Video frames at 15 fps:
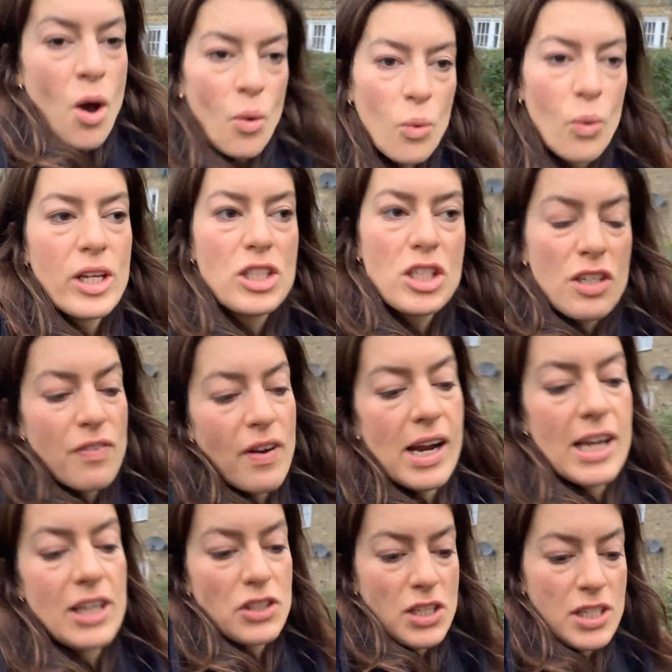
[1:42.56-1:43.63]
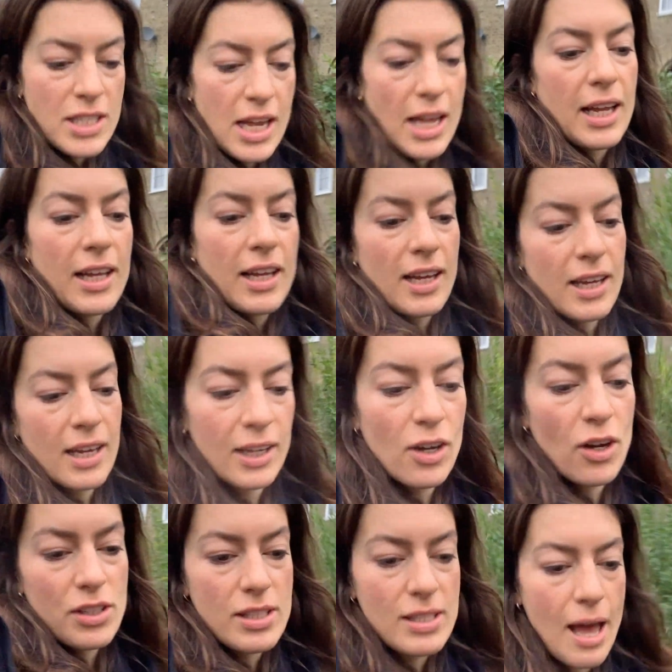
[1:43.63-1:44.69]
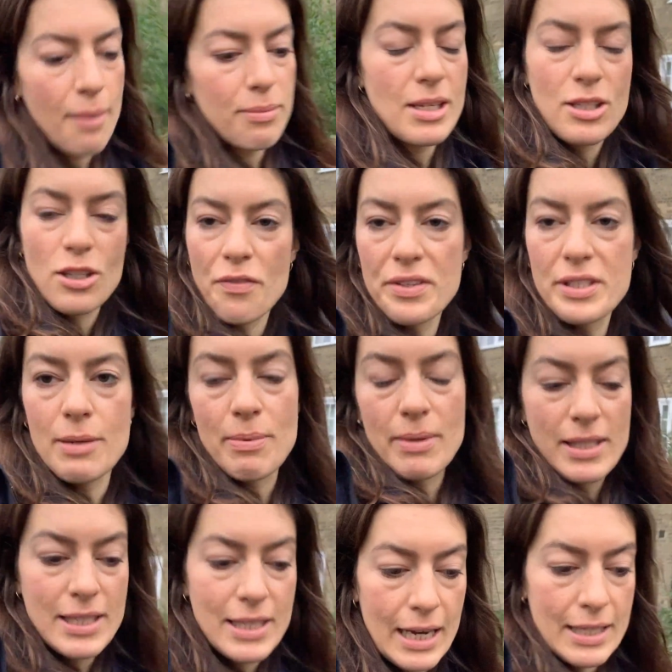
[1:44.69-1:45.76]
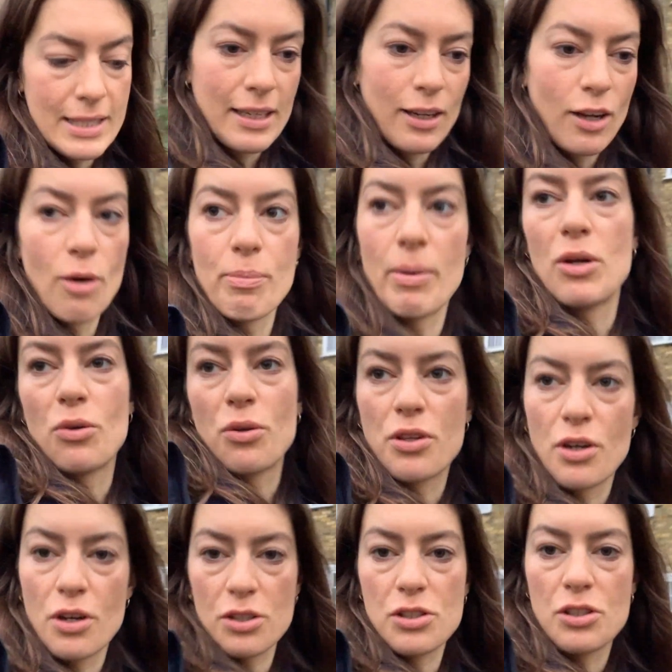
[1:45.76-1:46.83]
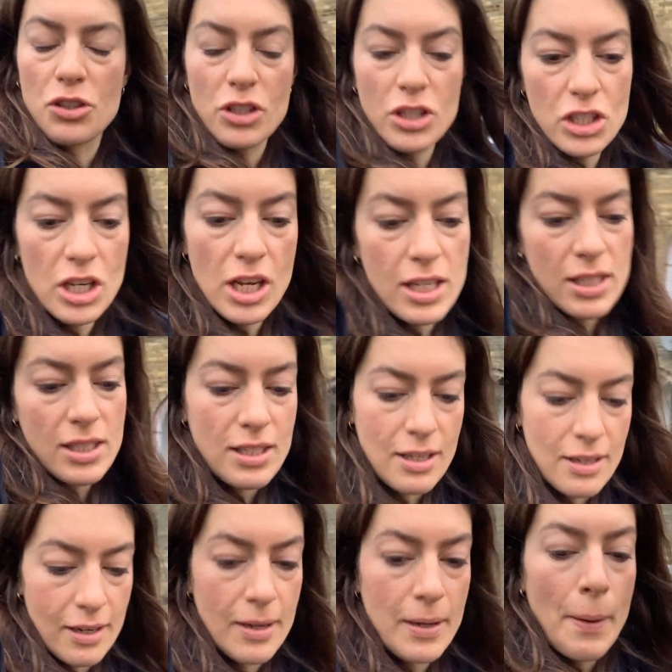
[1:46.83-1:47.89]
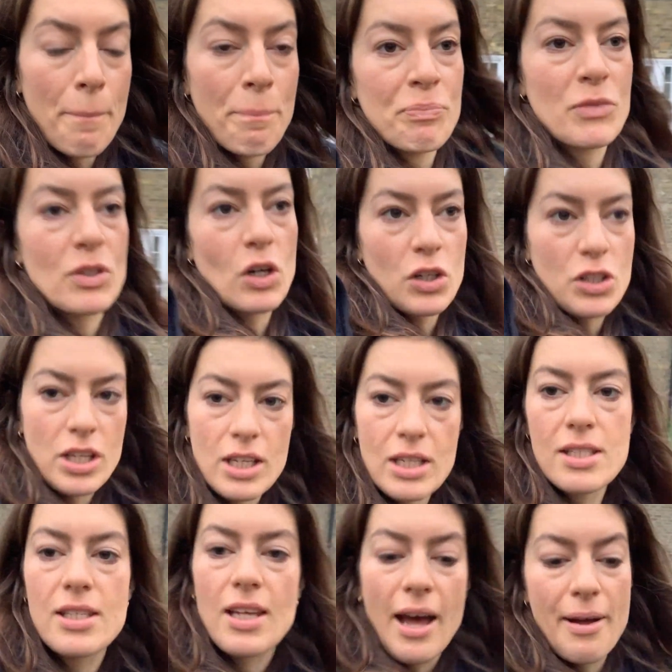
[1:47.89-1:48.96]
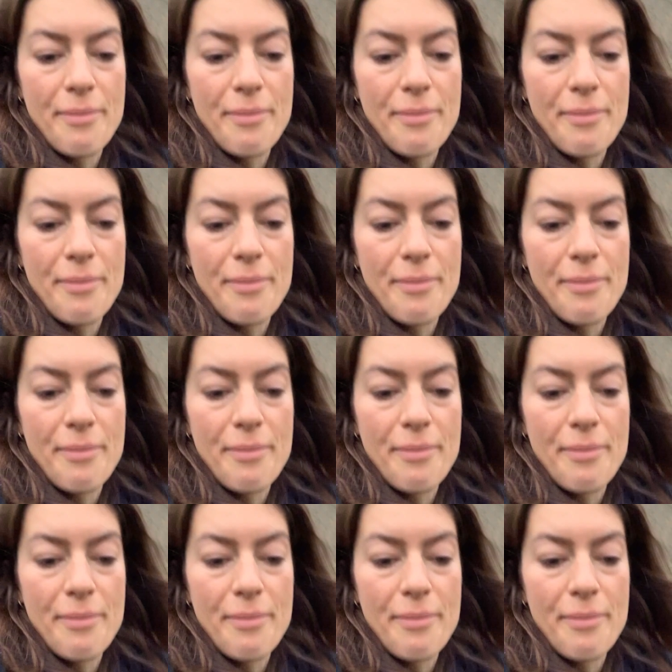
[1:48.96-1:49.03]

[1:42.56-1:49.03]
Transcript: which is a very interesting concept. It's obviously been slated a lot by orthodox nutritionists and doctors.